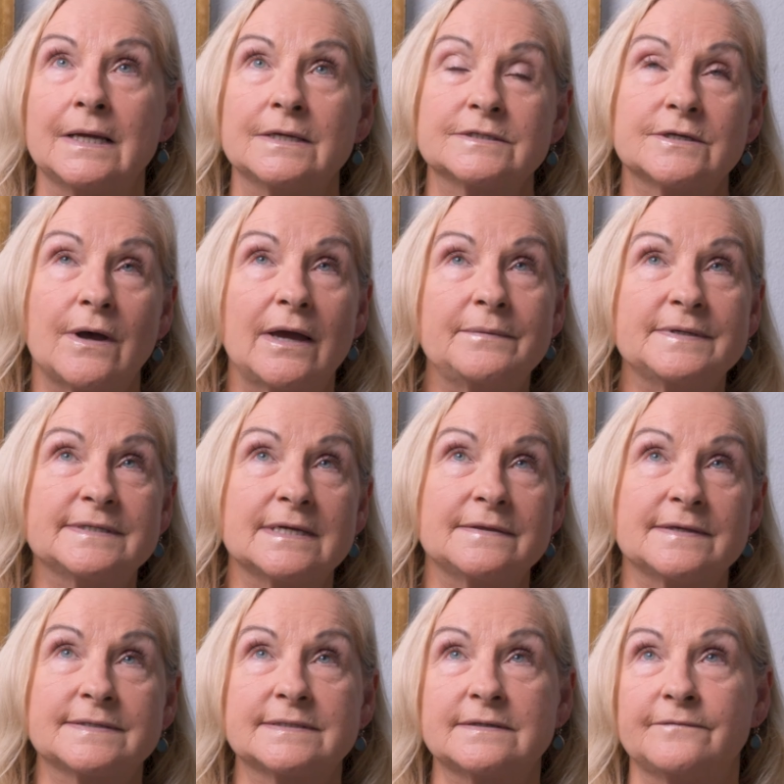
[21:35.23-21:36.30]
So I would say
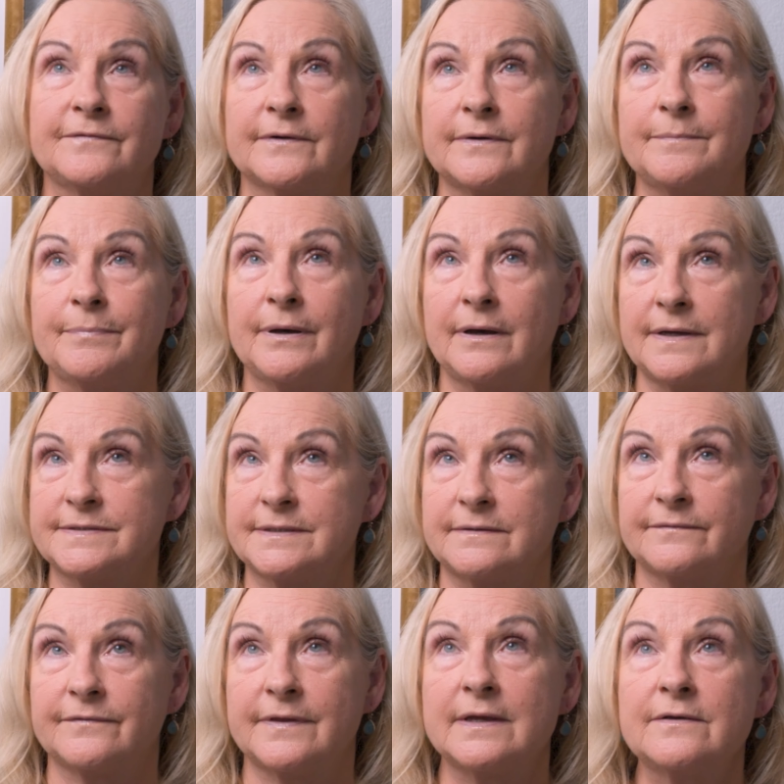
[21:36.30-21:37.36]
this is a very
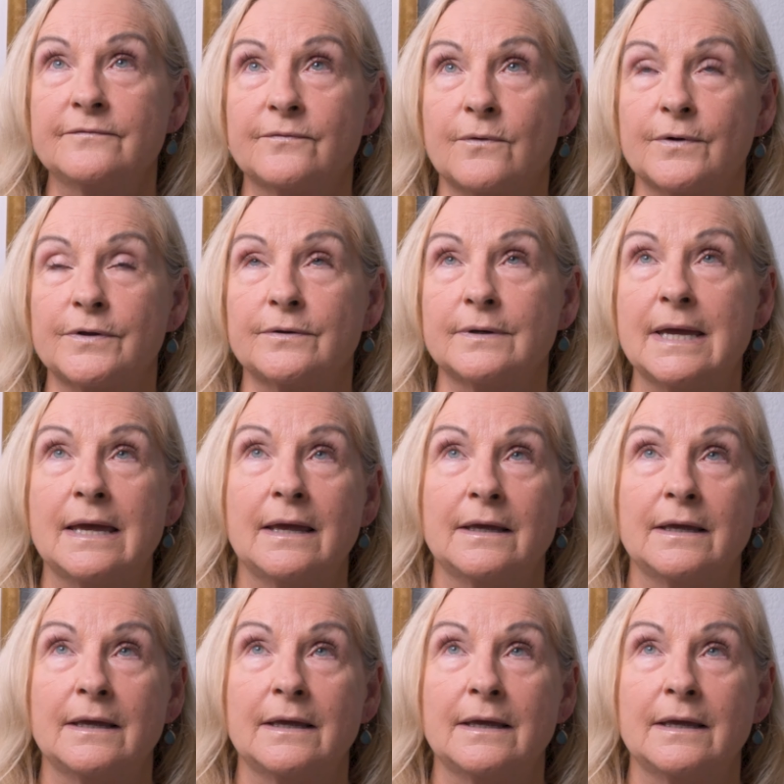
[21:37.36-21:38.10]
positive thing for you.